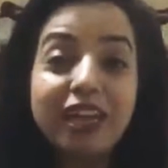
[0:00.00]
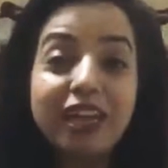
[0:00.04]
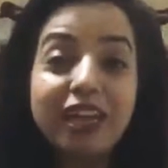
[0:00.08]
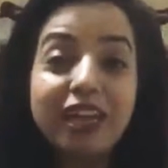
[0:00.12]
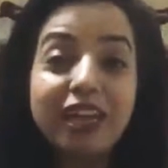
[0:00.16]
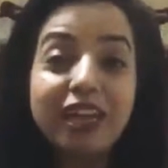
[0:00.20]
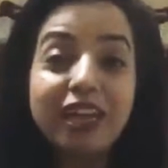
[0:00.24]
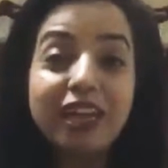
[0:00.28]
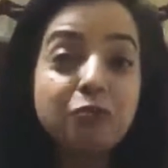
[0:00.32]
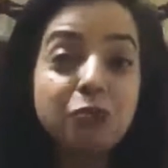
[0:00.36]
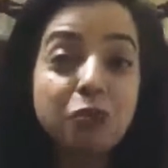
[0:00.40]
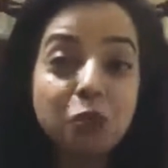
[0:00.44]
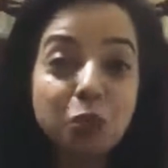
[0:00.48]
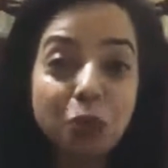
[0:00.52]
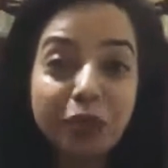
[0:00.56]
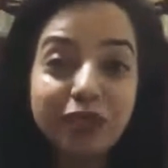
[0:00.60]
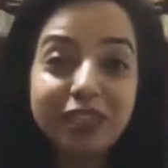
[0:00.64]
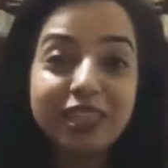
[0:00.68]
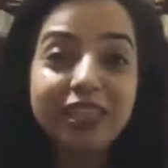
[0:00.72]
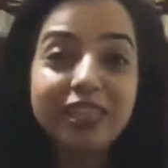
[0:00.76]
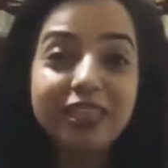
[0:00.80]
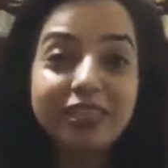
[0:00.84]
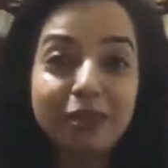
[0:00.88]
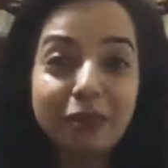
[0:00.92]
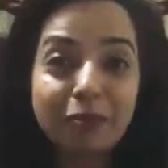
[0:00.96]
I'm sure
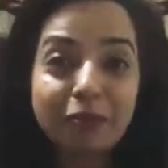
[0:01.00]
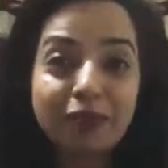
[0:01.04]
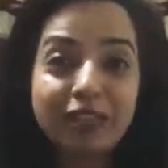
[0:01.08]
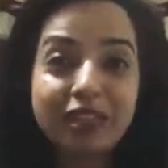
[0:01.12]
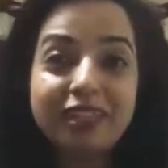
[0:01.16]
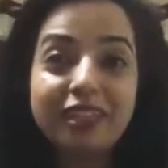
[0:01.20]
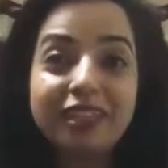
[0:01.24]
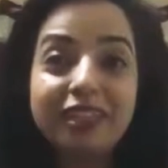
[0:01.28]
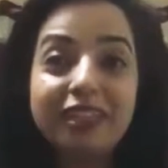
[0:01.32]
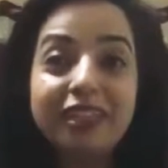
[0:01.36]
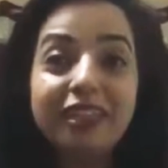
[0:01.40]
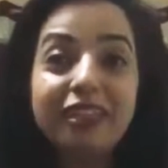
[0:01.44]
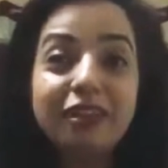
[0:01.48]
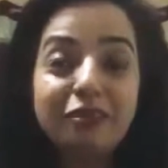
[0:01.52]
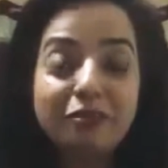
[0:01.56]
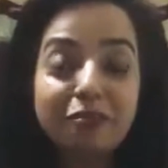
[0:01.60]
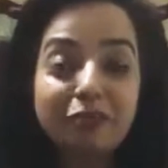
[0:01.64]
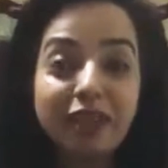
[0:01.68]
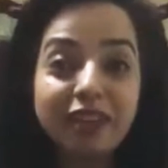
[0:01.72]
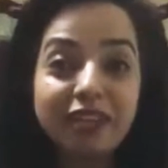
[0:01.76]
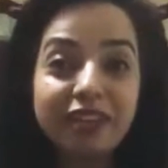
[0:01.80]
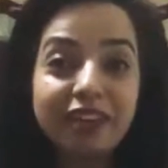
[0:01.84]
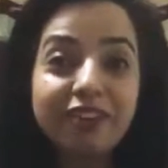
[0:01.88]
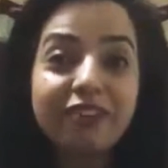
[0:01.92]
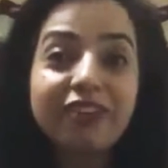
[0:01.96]
that somebody
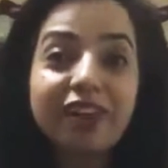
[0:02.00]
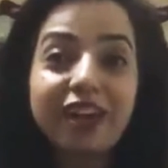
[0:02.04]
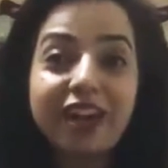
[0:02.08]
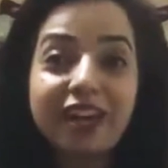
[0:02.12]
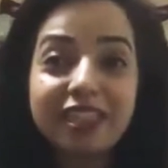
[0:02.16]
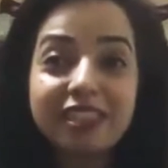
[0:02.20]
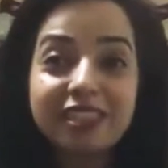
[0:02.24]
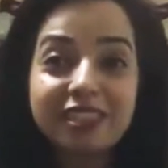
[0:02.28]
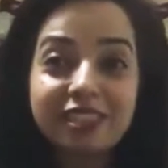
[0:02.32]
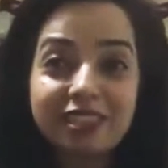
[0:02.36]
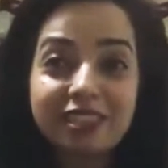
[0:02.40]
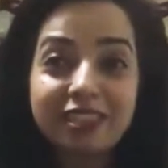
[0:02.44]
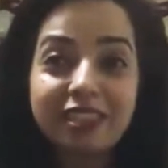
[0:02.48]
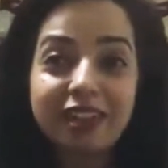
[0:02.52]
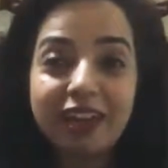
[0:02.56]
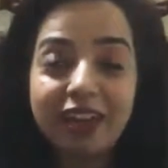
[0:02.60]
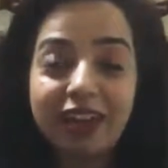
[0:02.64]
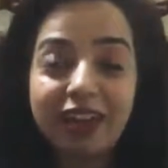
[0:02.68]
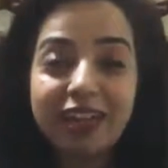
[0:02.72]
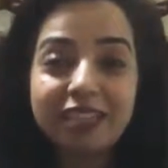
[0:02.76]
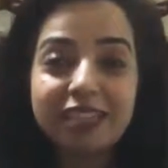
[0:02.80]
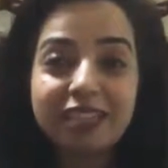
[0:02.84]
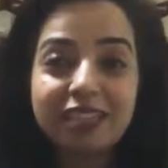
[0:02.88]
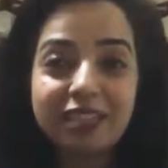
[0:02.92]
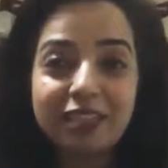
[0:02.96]
might have
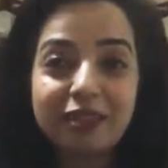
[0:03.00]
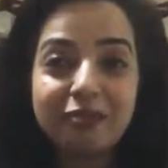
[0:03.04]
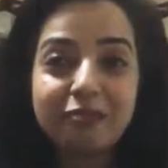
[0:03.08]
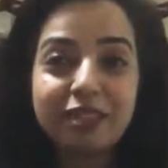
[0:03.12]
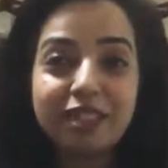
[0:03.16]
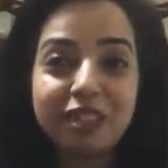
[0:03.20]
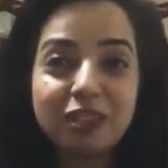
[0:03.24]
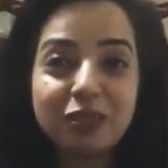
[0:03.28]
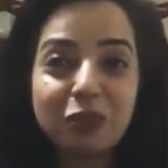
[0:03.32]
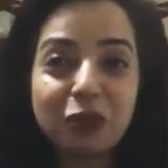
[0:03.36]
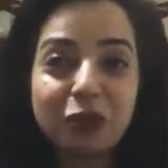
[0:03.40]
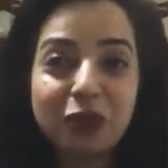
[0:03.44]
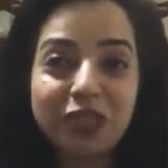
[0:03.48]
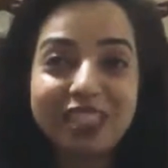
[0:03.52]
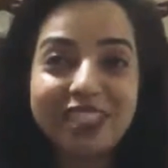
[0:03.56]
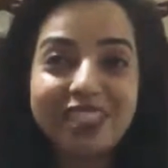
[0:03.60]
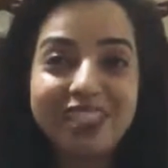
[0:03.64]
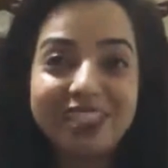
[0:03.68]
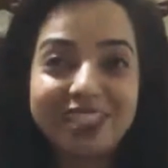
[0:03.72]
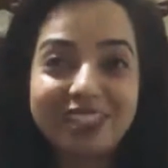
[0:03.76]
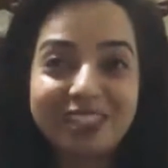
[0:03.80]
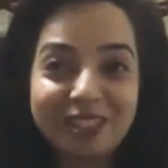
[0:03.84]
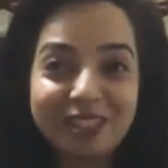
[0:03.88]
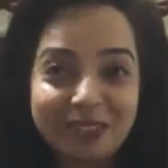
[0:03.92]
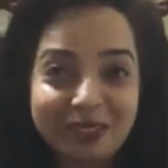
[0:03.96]
asked him this
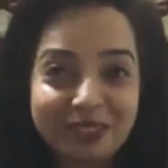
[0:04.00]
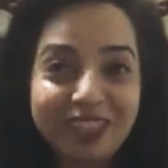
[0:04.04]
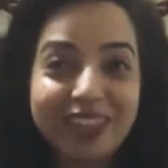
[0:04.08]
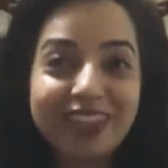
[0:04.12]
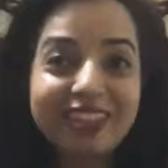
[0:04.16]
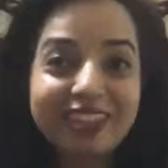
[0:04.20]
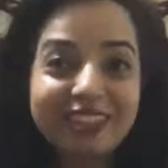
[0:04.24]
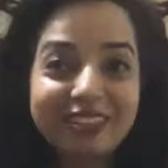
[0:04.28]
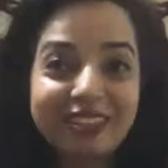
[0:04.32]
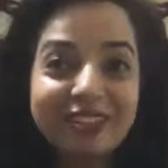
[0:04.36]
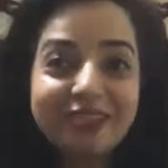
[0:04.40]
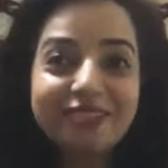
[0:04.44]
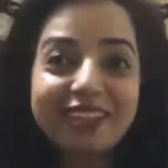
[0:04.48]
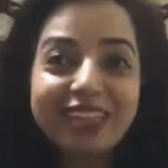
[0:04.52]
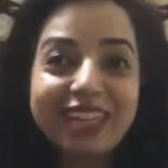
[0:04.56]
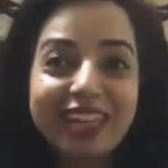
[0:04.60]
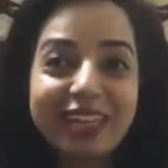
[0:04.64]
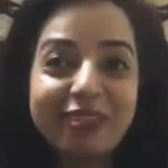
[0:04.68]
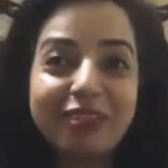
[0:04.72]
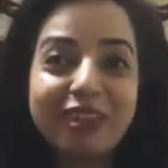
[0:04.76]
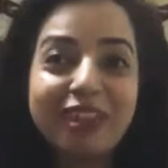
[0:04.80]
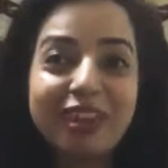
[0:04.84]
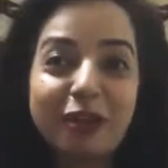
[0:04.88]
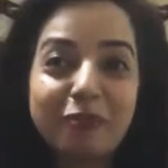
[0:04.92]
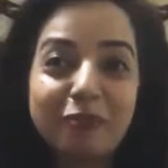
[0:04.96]
question so that we
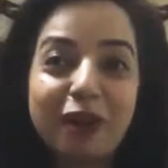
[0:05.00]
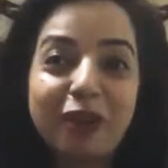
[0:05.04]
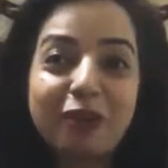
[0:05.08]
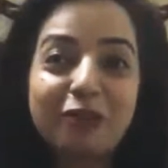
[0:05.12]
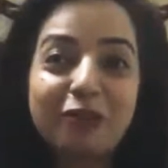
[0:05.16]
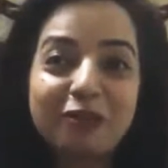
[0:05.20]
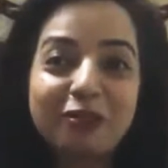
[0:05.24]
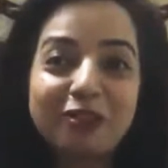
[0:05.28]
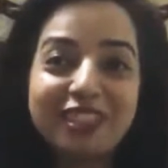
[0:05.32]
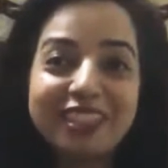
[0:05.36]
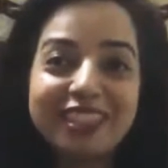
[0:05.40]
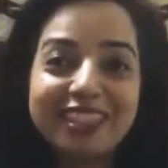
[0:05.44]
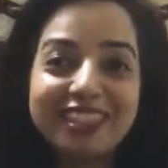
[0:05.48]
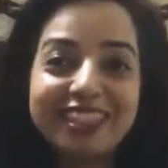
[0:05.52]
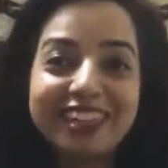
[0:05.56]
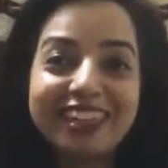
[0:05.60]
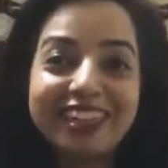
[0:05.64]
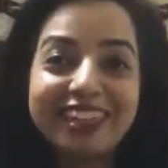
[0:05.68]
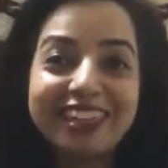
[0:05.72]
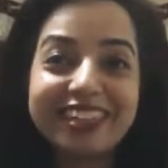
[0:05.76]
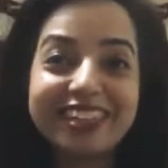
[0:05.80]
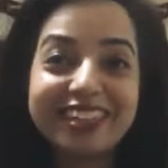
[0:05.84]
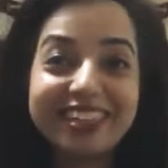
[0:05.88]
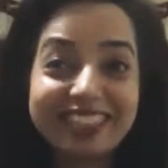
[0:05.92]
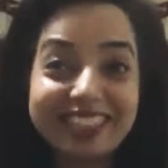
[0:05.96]
can come out with
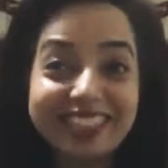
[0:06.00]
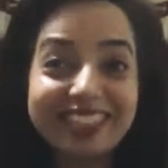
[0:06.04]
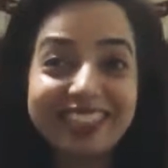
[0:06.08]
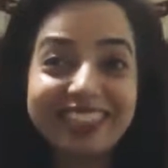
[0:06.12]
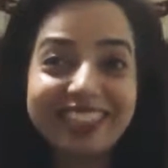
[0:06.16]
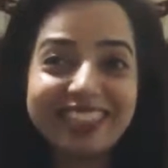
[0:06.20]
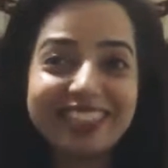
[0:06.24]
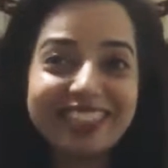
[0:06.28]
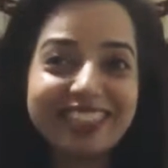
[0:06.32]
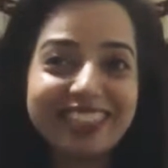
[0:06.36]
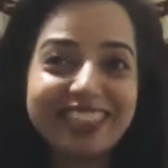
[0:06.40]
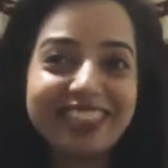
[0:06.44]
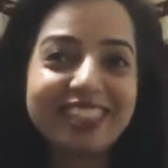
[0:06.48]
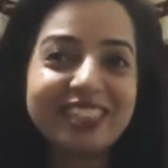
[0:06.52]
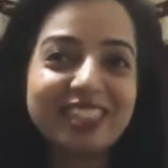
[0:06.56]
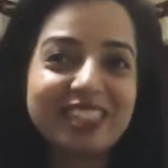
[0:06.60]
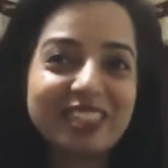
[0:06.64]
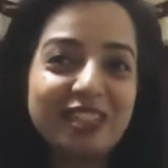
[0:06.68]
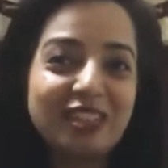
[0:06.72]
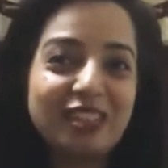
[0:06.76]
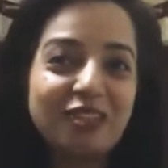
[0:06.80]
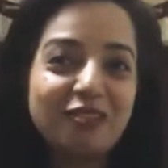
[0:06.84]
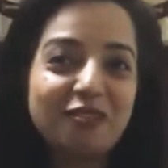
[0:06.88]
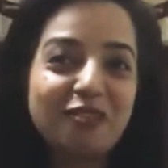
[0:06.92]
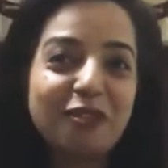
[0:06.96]
these secrets
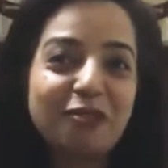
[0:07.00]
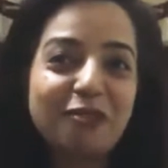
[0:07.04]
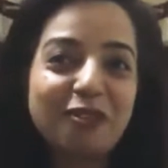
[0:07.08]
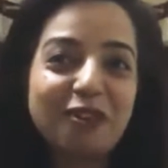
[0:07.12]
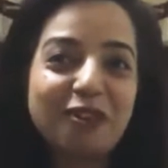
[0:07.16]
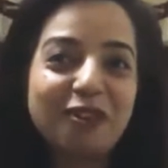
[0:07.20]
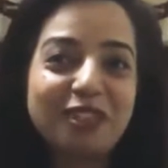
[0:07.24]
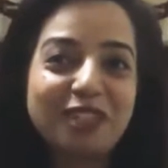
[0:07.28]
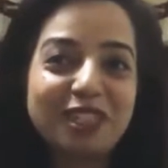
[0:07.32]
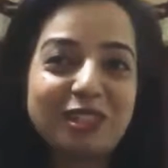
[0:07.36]
from Dr.